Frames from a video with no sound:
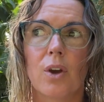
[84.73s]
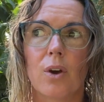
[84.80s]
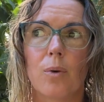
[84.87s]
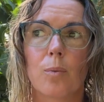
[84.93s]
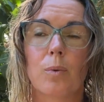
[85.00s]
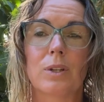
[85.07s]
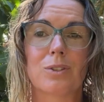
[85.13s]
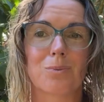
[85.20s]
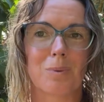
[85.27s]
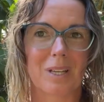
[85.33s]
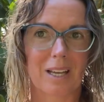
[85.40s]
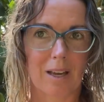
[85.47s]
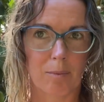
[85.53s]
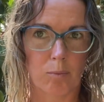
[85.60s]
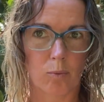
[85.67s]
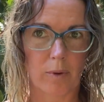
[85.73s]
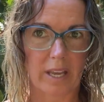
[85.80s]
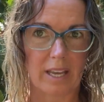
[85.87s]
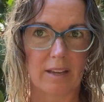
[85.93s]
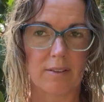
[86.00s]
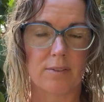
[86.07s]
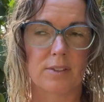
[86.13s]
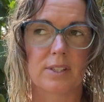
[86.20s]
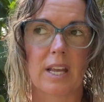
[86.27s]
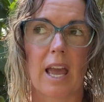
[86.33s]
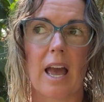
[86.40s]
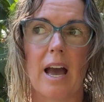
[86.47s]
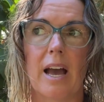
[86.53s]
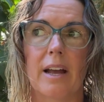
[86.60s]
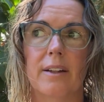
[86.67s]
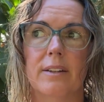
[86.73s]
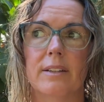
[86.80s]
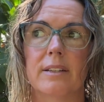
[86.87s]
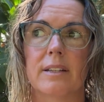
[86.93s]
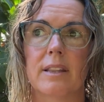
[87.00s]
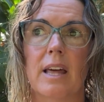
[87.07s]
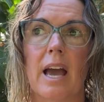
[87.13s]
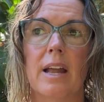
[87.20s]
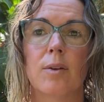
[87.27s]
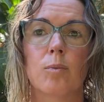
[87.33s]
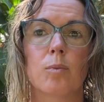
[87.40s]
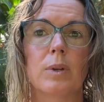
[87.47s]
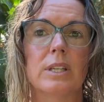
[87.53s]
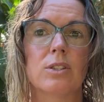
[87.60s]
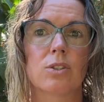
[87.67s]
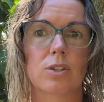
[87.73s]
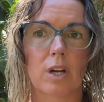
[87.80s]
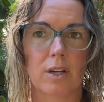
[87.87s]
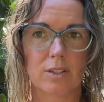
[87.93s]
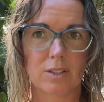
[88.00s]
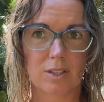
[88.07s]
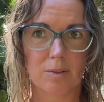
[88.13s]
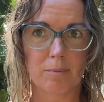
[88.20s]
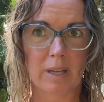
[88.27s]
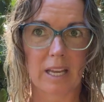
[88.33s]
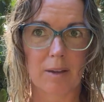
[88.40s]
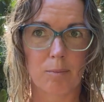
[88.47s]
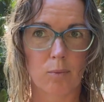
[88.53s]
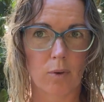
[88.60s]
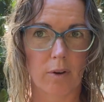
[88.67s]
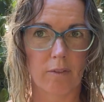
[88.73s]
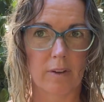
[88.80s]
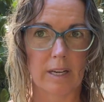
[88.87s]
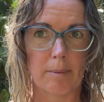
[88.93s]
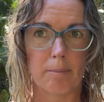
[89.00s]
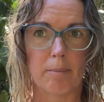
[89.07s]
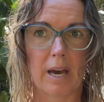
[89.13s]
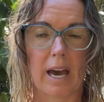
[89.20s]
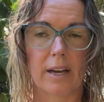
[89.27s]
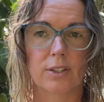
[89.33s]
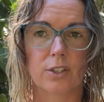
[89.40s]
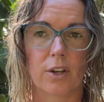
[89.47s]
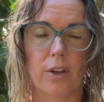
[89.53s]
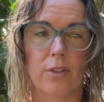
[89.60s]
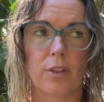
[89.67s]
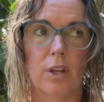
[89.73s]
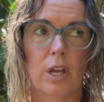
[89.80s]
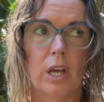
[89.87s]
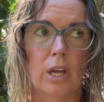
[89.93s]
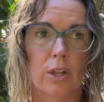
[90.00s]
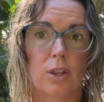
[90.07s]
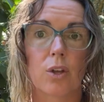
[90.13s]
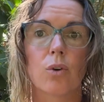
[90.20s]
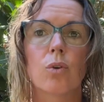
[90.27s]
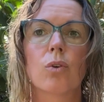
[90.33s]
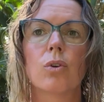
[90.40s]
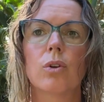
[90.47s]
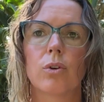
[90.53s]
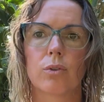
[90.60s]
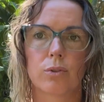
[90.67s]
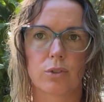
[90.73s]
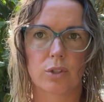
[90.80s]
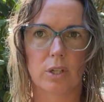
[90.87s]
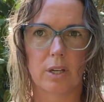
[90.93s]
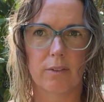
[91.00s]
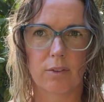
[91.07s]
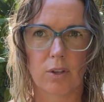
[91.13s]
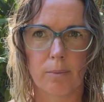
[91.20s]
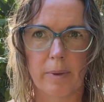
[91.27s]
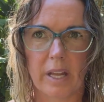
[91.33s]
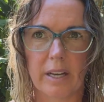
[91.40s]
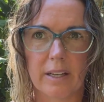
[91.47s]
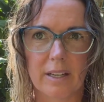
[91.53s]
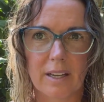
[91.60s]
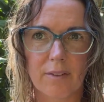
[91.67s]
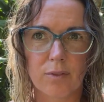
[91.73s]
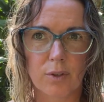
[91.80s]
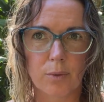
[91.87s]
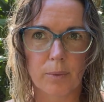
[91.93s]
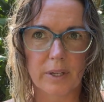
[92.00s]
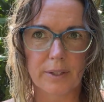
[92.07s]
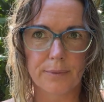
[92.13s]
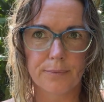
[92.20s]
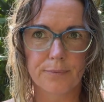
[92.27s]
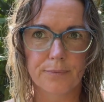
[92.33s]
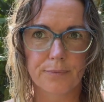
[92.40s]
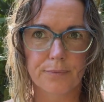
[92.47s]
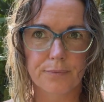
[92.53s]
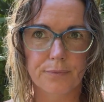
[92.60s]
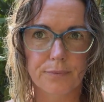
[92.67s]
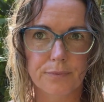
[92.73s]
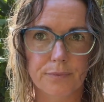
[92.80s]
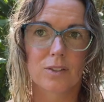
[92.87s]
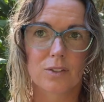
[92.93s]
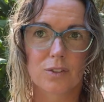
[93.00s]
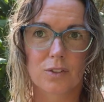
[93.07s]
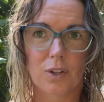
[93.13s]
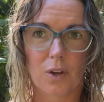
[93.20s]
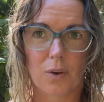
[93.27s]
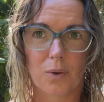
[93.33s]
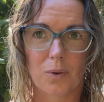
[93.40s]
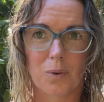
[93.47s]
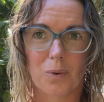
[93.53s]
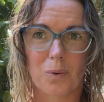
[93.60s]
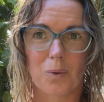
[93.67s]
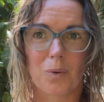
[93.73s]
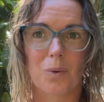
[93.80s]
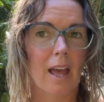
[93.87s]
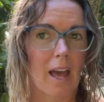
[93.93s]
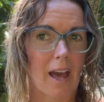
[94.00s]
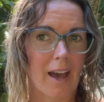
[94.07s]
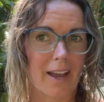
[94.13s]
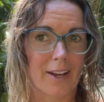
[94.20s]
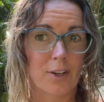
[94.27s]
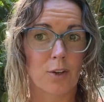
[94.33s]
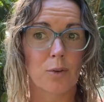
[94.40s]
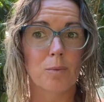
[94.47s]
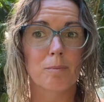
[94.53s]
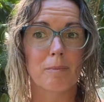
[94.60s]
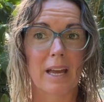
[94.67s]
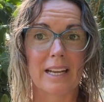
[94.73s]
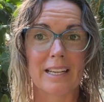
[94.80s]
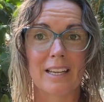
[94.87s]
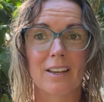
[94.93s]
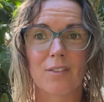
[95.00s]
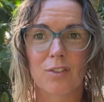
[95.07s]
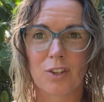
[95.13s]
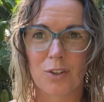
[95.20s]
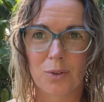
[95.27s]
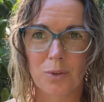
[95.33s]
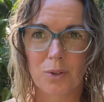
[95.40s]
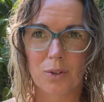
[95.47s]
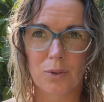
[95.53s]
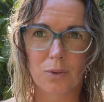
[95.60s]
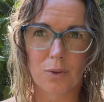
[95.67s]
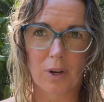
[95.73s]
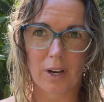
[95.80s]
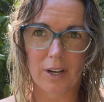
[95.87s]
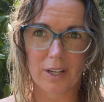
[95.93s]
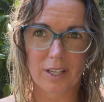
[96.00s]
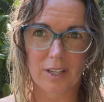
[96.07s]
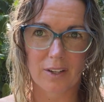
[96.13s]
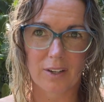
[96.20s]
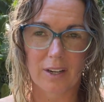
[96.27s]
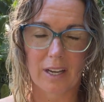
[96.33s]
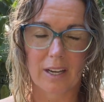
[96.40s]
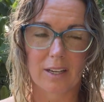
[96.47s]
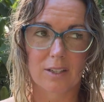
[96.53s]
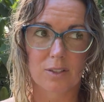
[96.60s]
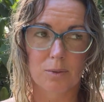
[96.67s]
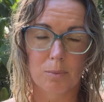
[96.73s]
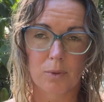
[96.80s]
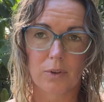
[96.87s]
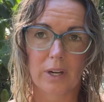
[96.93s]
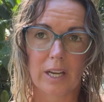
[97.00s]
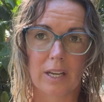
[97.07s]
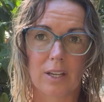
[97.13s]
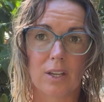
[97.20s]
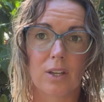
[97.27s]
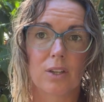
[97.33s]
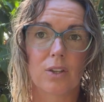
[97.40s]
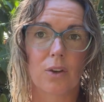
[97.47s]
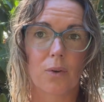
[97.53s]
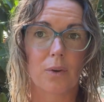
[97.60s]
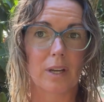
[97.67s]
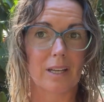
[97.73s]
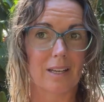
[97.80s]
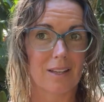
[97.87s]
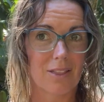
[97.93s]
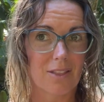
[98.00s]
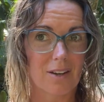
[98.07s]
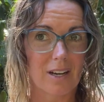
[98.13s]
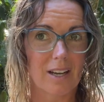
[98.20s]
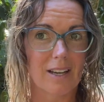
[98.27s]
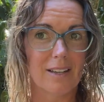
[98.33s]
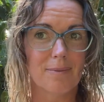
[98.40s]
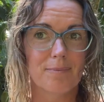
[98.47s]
which become waves, and then we start to make more of an impact on the whole ocean of humanity, if you will. So I know many of you who are here exploring Yoga Nidra